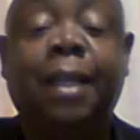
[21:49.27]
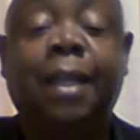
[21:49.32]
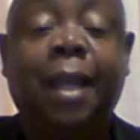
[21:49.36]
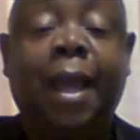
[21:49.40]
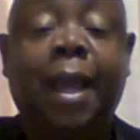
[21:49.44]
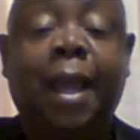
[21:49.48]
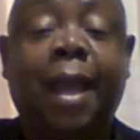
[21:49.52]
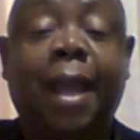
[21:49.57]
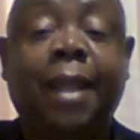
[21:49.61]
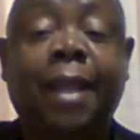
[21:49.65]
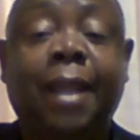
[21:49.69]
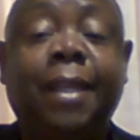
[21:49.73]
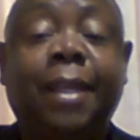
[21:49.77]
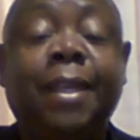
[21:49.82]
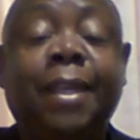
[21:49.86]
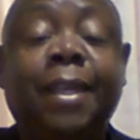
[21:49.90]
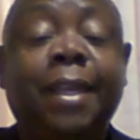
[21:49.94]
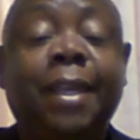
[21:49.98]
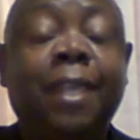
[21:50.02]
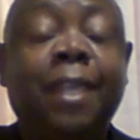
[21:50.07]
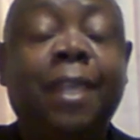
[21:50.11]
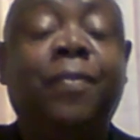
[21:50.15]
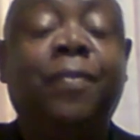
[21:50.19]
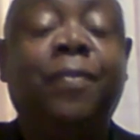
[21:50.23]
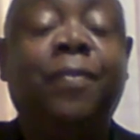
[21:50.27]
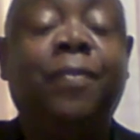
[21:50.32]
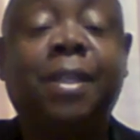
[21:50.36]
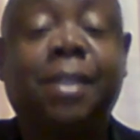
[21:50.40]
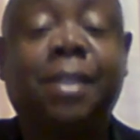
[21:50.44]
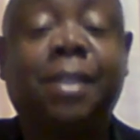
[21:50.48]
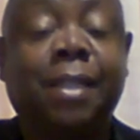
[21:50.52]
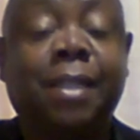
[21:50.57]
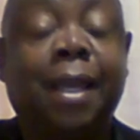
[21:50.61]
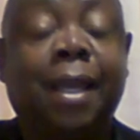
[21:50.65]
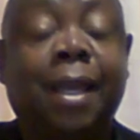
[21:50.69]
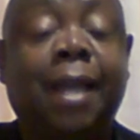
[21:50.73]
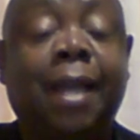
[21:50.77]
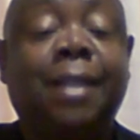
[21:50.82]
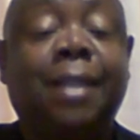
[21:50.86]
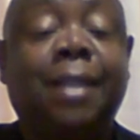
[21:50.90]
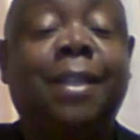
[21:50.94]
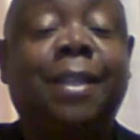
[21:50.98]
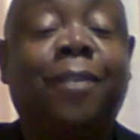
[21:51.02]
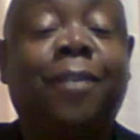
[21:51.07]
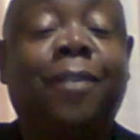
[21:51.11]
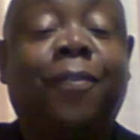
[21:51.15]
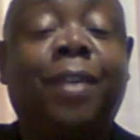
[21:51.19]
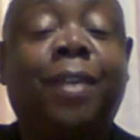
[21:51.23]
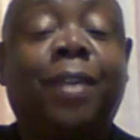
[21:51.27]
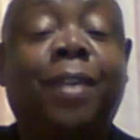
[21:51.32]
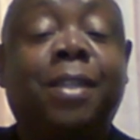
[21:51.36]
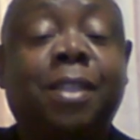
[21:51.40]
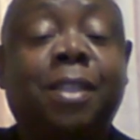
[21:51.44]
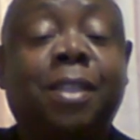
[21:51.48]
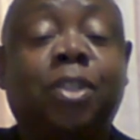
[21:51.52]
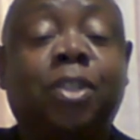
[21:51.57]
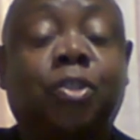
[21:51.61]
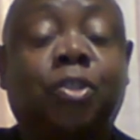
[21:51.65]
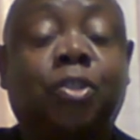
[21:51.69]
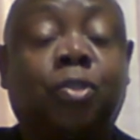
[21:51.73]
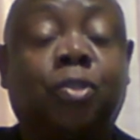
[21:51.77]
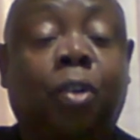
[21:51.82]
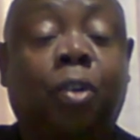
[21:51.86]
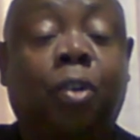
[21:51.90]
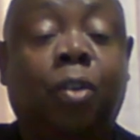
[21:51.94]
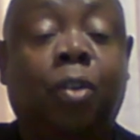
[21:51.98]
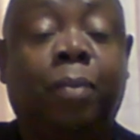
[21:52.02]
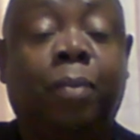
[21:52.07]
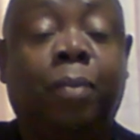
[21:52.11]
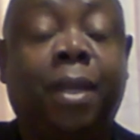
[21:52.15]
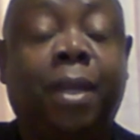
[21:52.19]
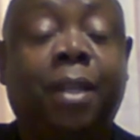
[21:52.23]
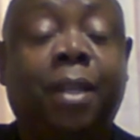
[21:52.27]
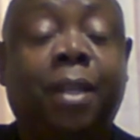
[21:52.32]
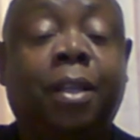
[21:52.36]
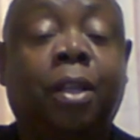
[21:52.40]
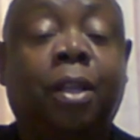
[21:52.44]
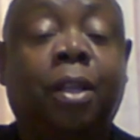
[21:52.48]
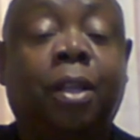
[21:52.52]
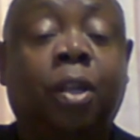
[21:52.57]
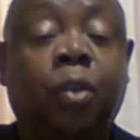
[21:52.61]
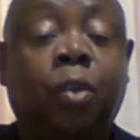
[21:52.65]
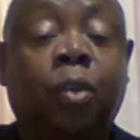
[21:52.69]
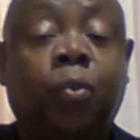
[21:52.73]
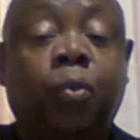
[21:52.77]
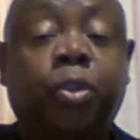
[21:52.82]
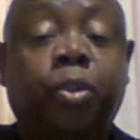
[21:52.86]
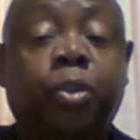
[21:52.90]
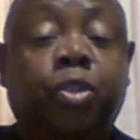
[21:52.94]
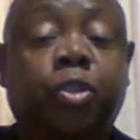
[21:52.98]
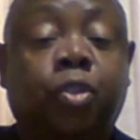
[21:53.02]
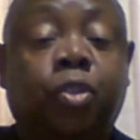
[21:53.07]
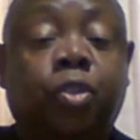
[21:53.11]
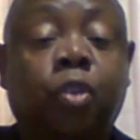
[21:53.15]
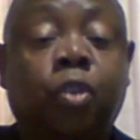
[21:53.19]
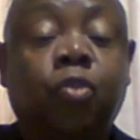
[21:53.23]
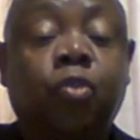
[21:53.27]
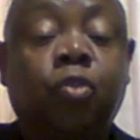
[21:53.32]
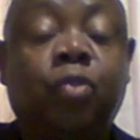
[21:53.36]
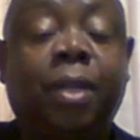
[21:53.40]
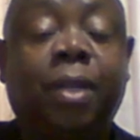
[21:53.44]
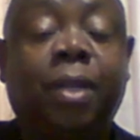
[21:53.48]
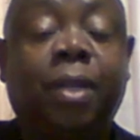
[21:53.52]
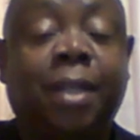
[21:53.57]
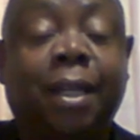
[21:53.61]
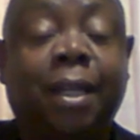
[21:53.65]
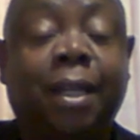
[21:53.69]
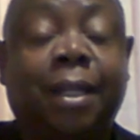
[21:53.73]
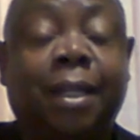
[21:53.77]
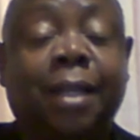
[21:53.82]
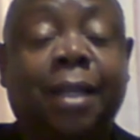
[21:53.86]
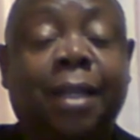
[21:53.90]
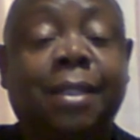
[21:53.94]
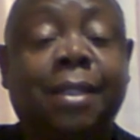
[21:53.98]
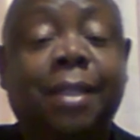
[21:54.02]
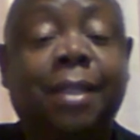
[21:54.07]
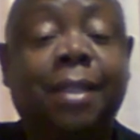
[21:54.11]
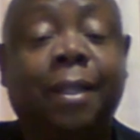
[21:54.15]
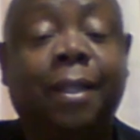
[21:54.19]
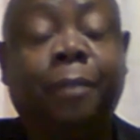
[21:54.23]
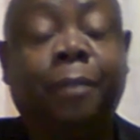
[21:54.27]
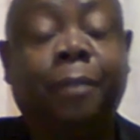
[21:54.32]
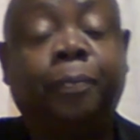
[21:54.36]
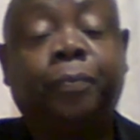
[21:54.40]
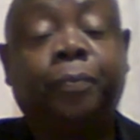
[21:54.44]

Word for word: And he even said the first installment, which goes to a debt counselor,